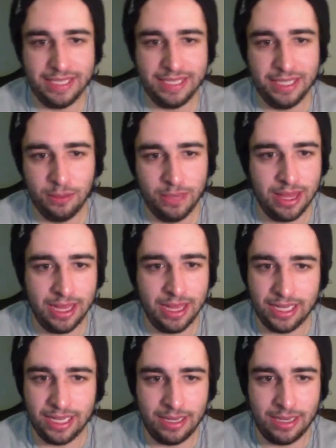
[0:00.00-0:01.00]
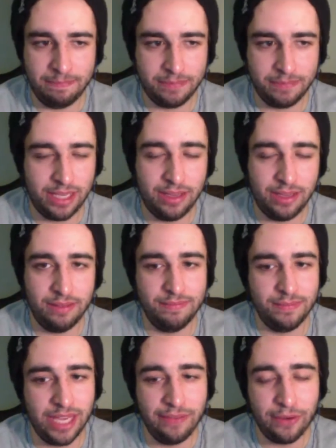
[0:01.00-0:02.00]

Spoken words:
her with give